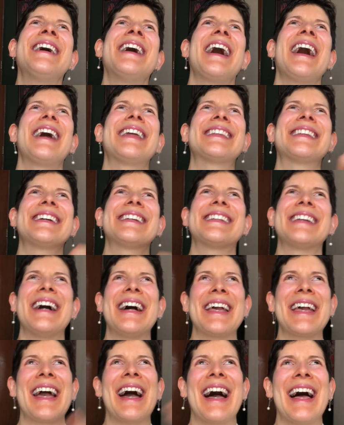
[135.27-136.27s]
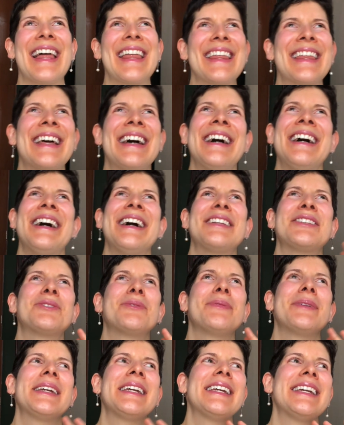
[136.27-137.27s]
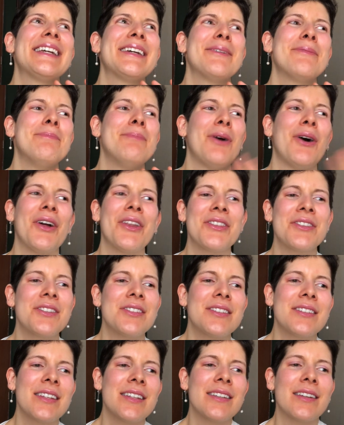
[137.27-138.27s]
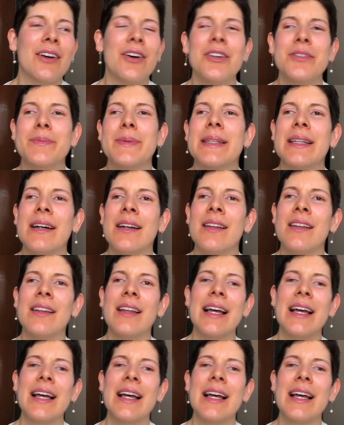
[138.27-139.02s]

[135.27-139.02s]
and then I had to be months in the hospital